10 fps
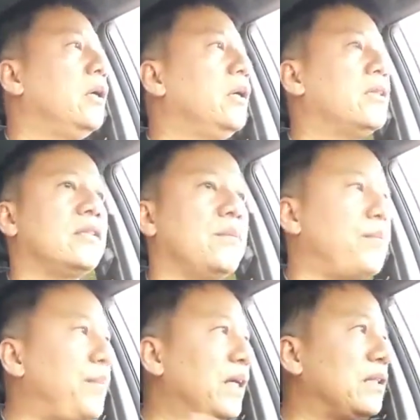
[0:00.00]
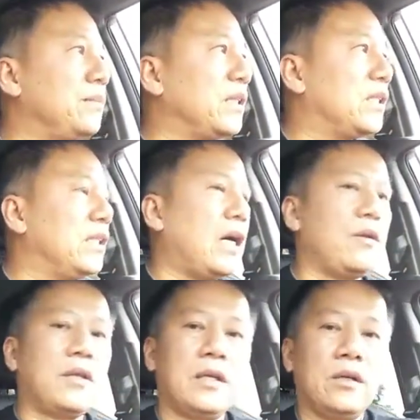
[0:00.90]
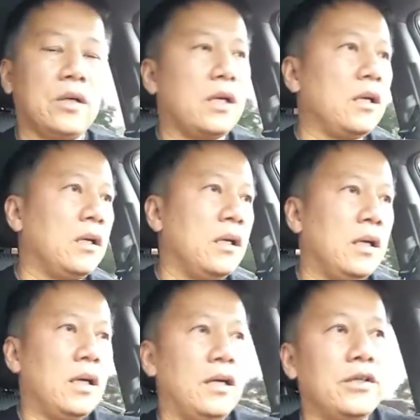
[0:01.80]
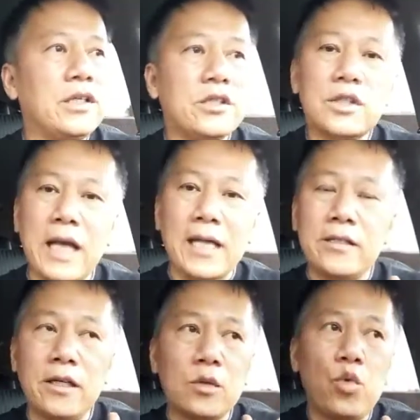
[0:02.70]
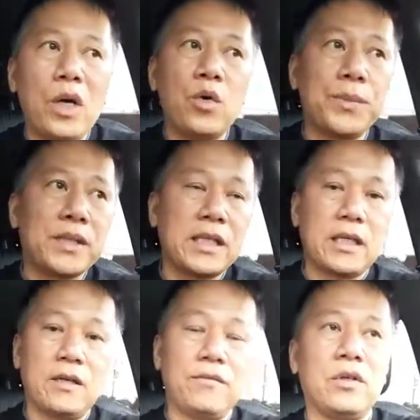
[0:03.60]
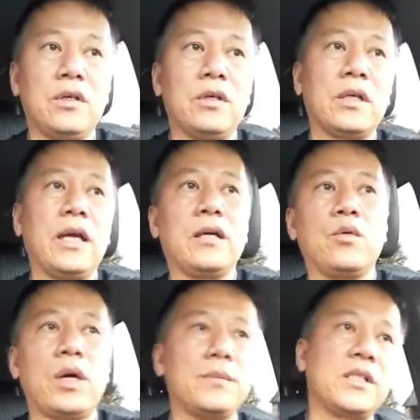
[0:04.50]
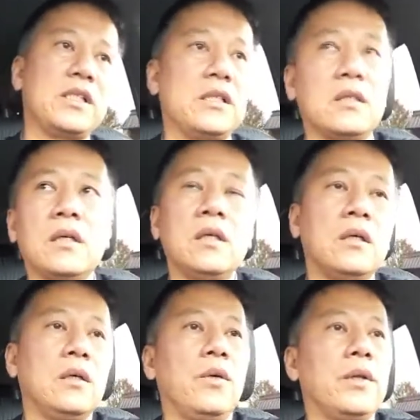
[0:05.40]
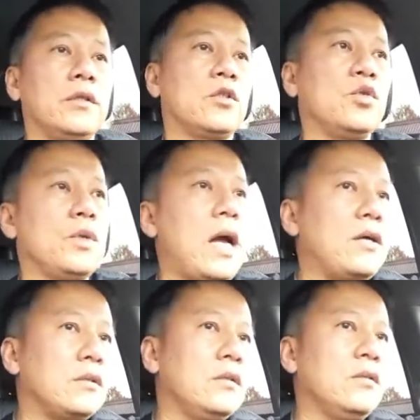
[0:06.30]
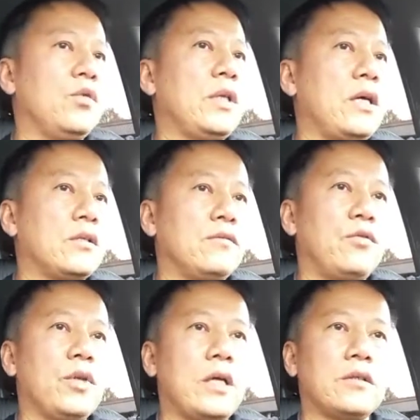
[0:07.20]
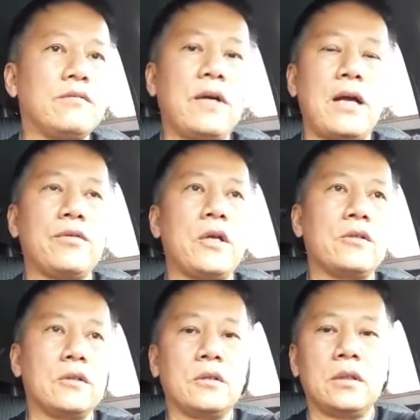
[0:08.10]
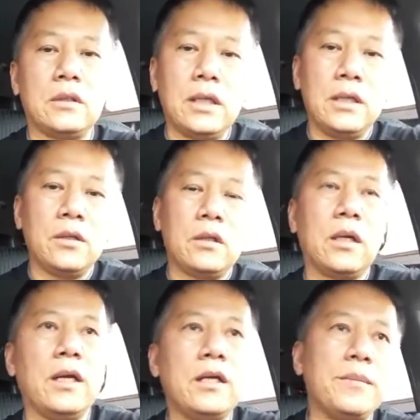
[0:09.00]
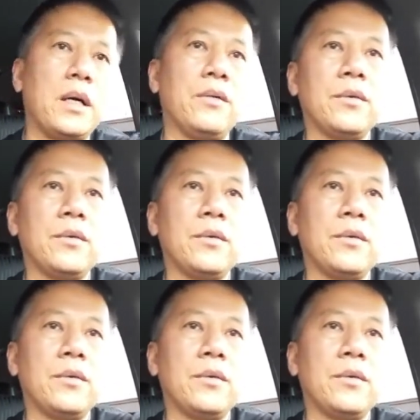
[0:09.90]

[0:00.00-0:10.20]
It's the best machine out there, okay? And you get to tax deduct 100% of your Kangen water machine. Whether it's 2,000, 3,000, 4,000, 5,000, any amount.